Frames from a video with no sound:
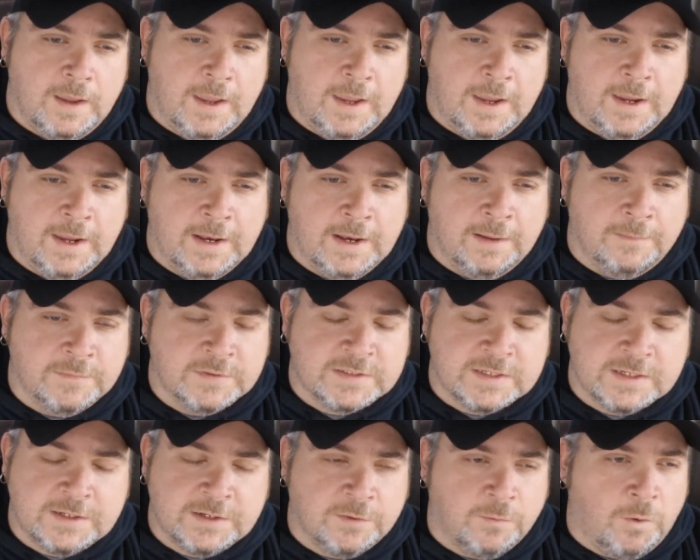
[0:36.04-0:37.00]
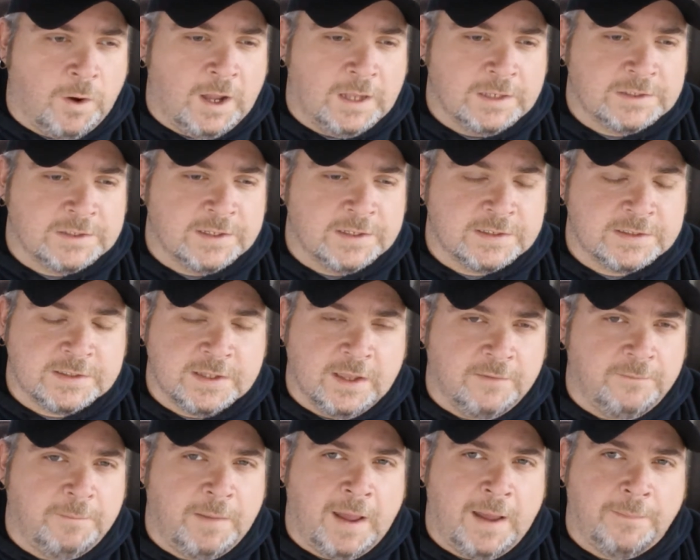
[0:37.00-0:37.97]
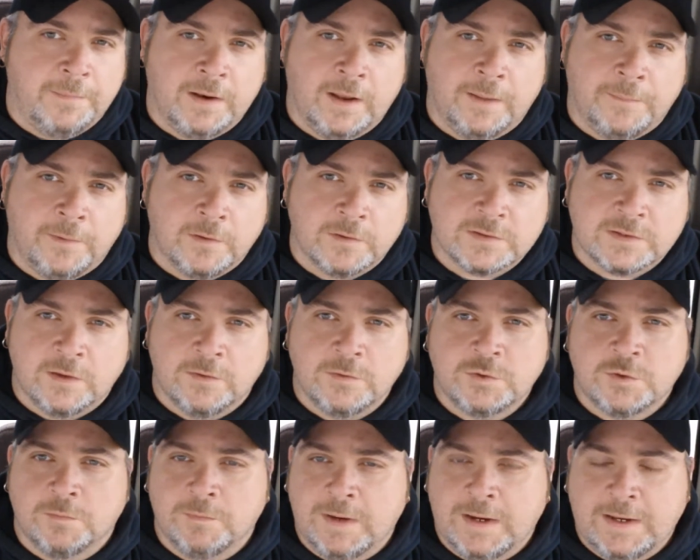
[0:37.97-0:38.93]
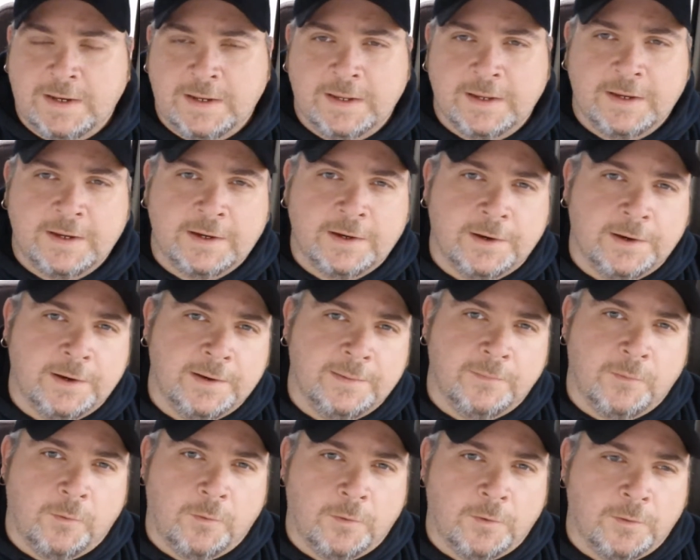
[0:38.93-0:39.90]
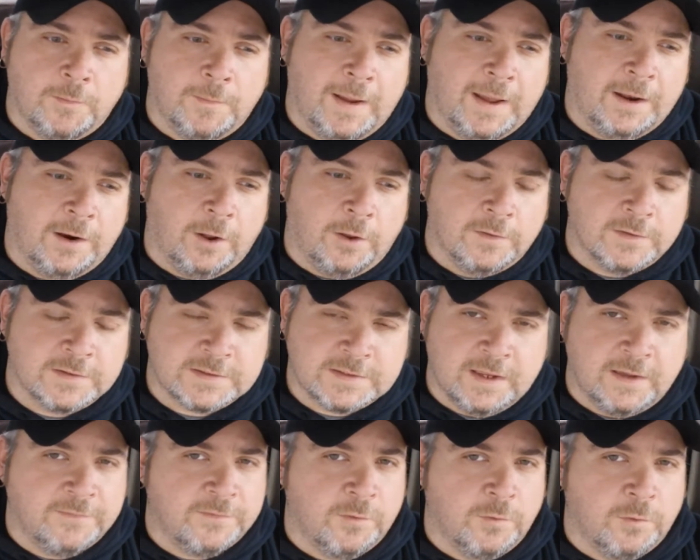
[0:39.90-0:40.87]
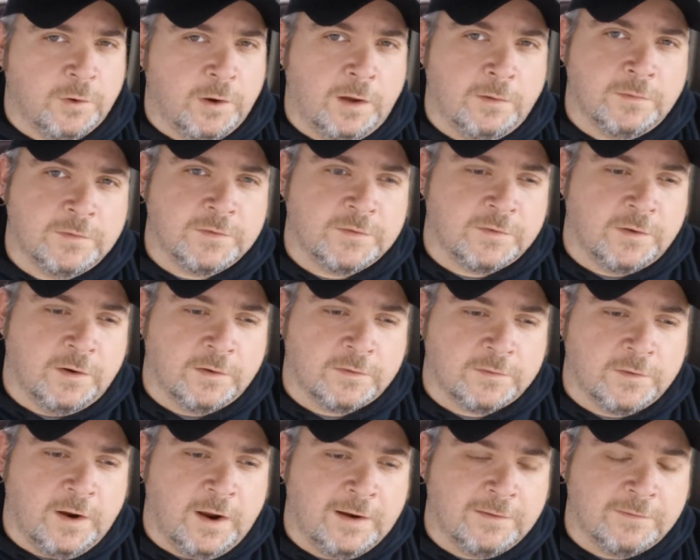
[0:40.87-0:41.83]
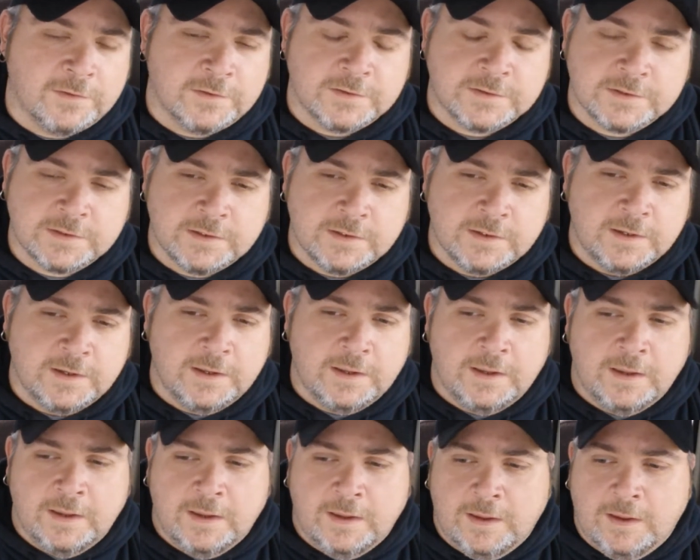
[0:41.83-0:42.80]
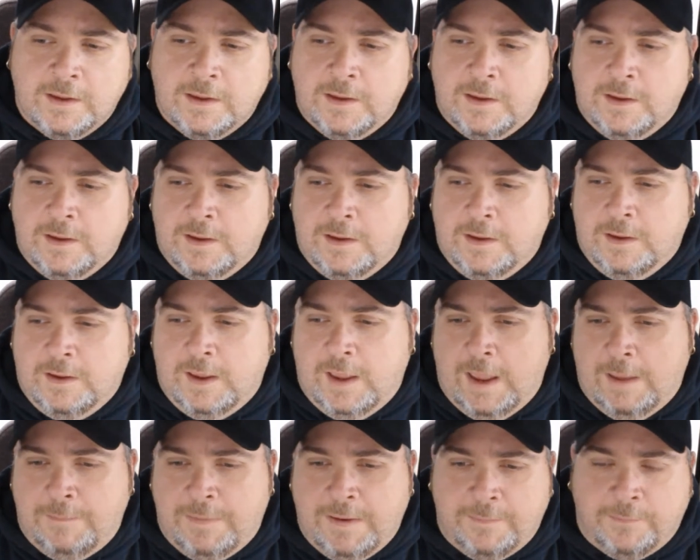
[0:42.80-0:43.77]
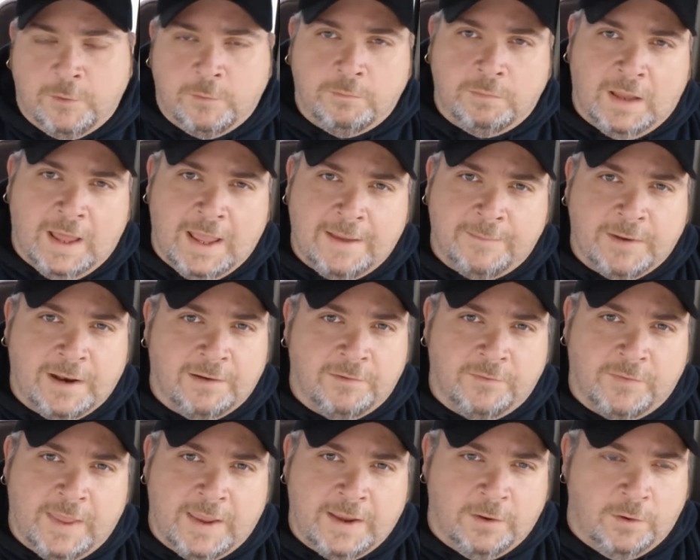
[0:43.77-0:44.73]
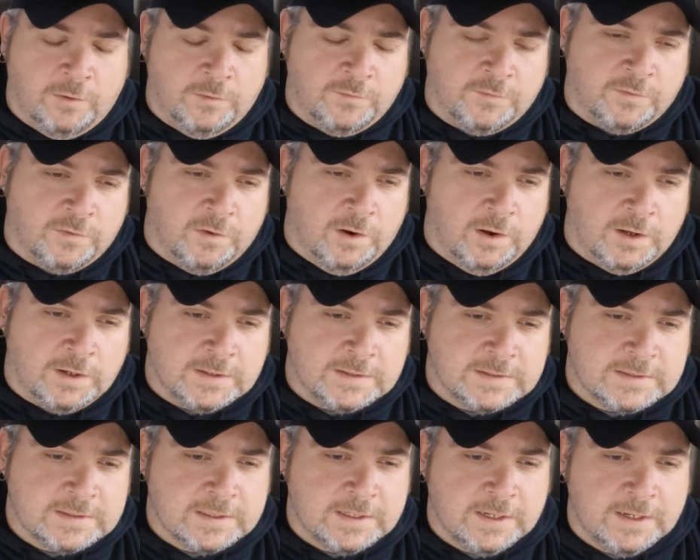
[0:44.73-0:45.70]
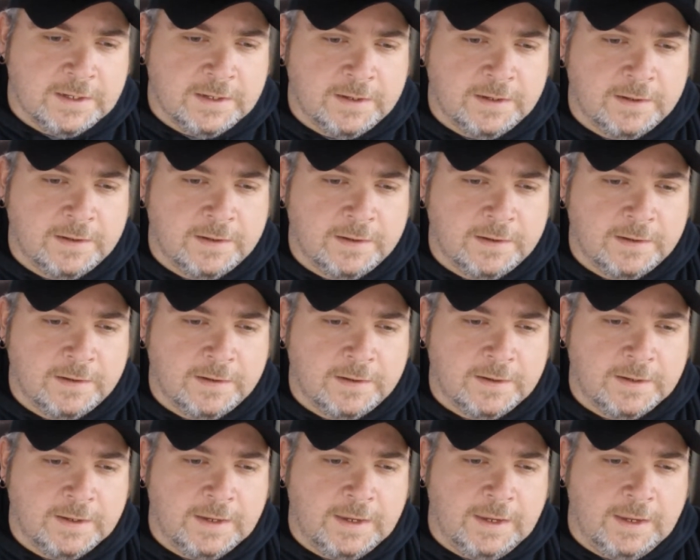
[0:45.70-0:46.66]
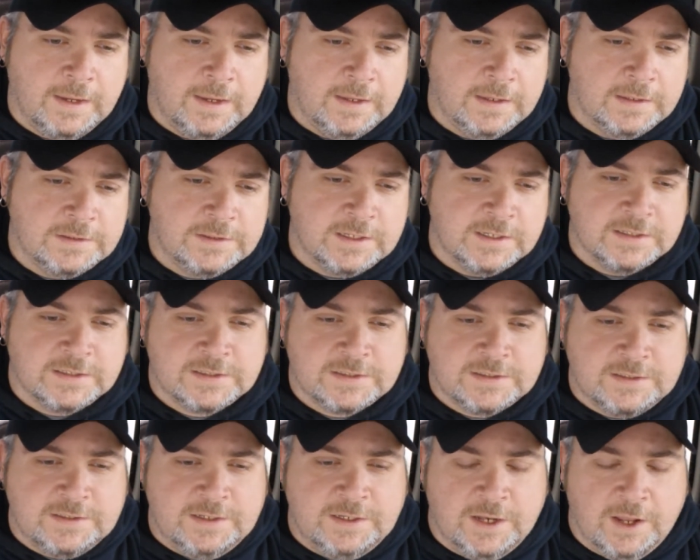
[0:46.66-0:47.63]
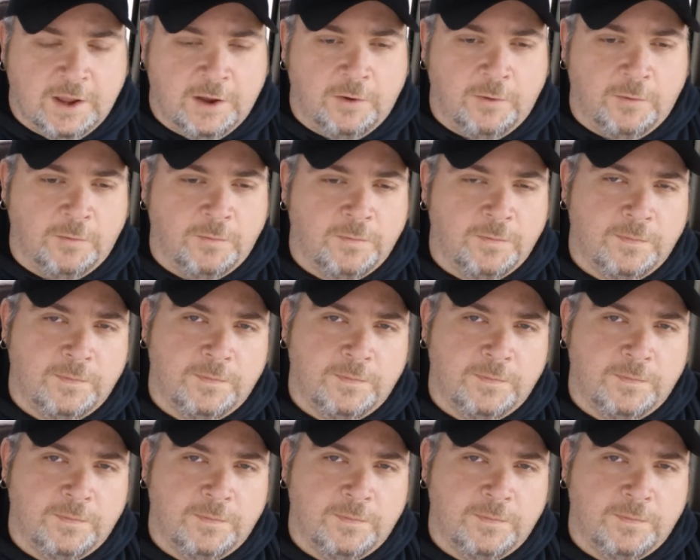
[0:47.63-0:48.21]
and I'm sitting here watching this stuff popping up on social media here anymore about all the stuff going on with truck drivers and people blaming everything on trucks. It just, you know,